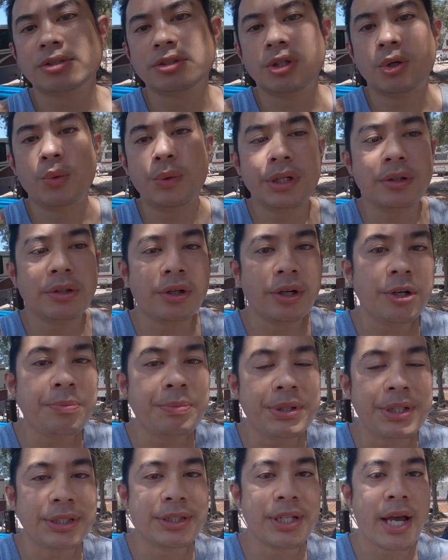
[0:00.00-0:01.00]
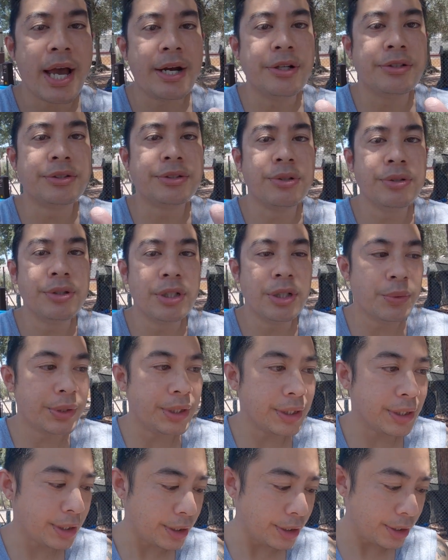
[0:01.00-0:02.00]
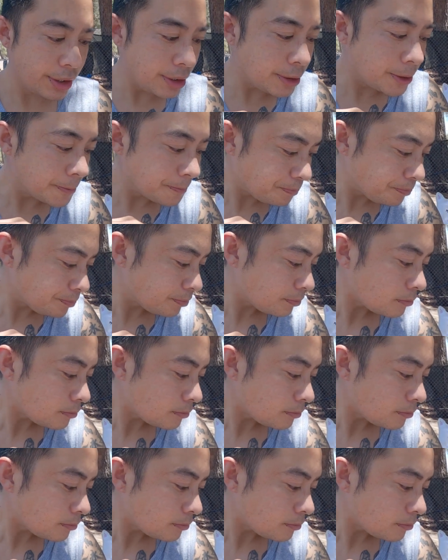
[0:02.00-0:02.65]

So we learned because Hannah's so good with the kids.